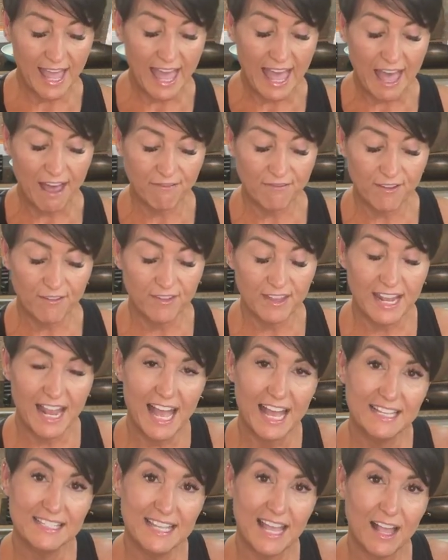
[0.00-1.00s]
Half of it
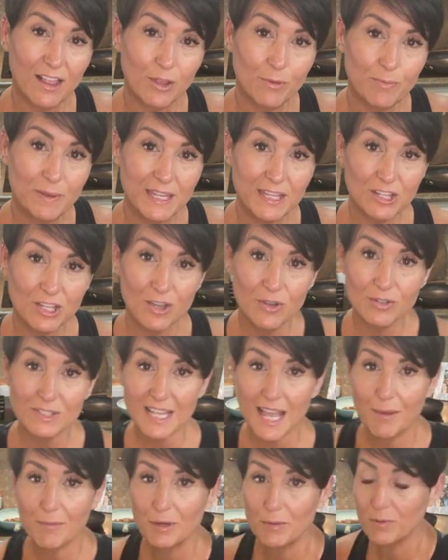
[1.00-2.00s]
has jalapenos.
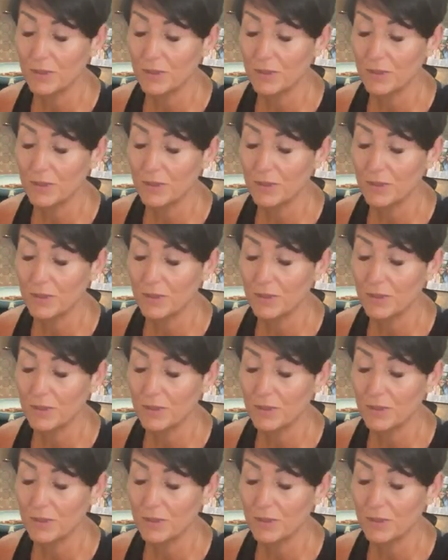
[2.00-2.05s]
I'm gonna